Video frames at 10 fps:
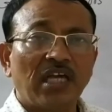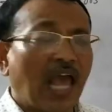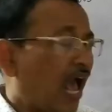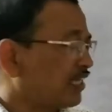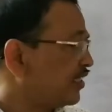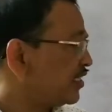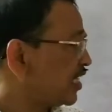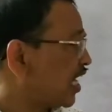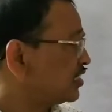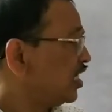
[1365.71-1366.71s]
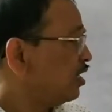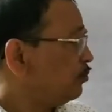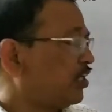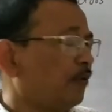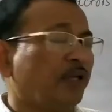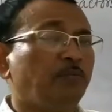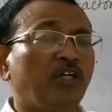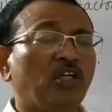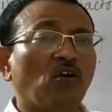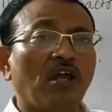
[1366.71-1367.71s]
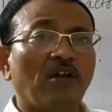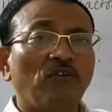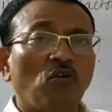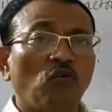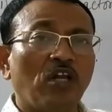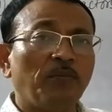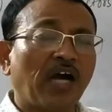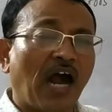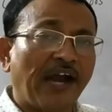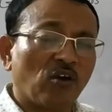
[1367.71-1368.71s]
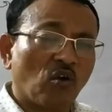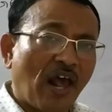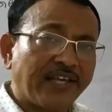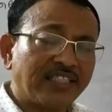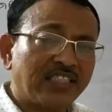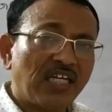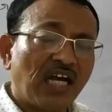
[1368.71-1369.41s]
As a result, vitamin B12 will be hydrolyzed